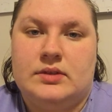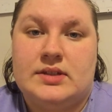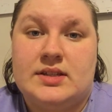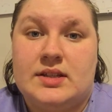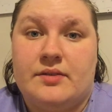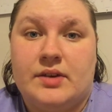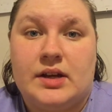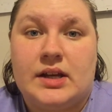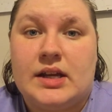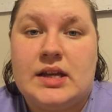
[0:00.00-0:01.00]
is this ever
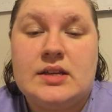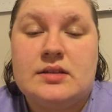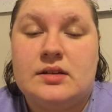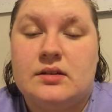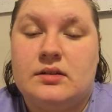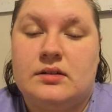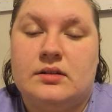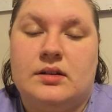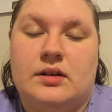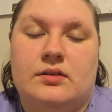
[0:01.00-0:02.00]
gonna get
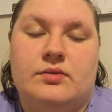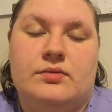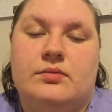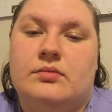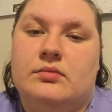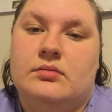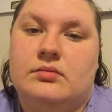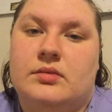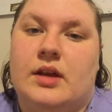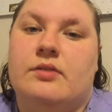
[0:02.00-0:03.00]
easier, kind of
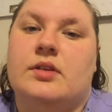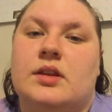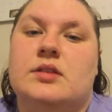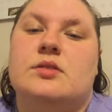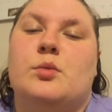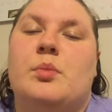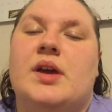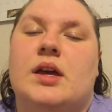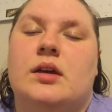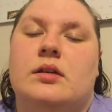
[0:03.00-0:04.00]
everything is so
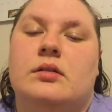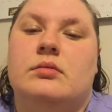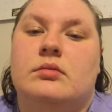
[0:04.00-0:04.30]
big